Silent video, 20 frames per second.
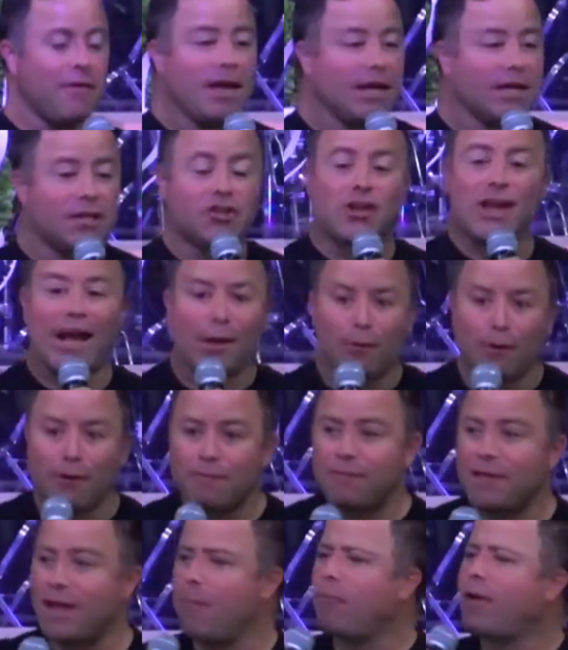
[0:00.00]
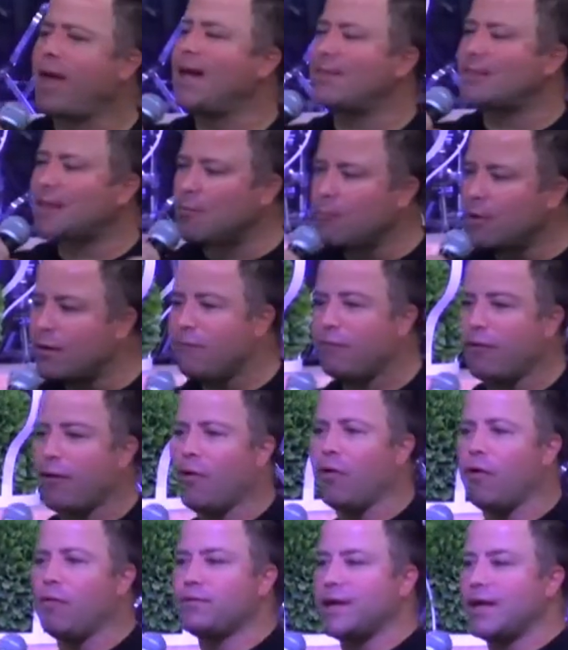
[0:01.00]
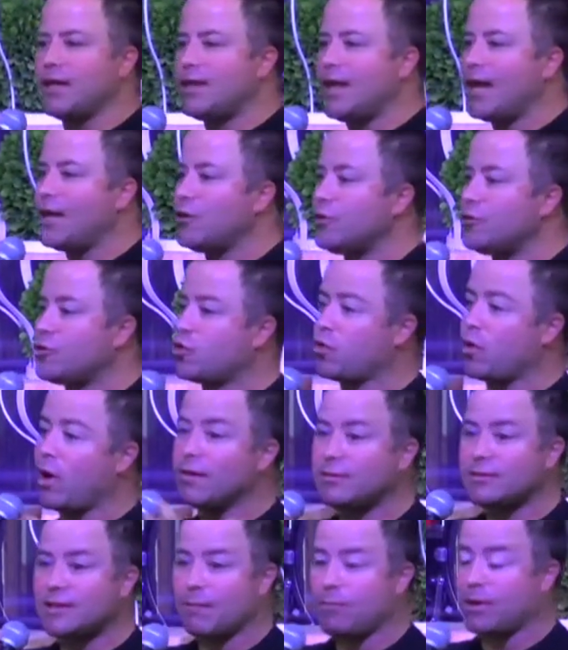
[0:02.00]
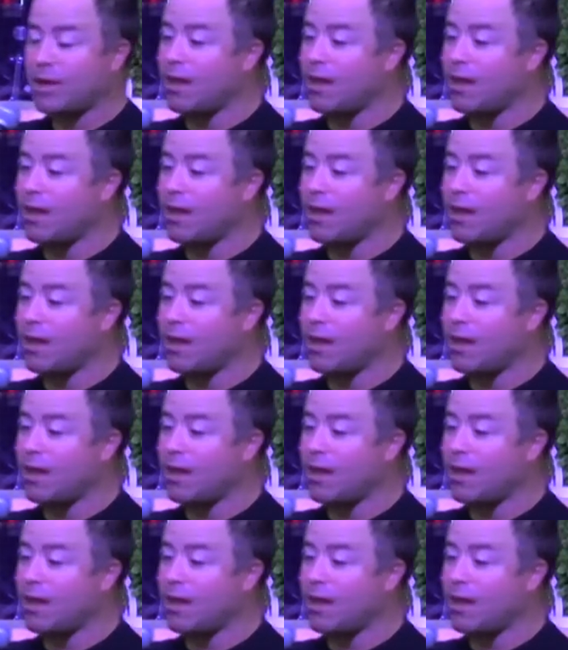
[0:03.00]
to chat with them. Get them involved. And then you trust them.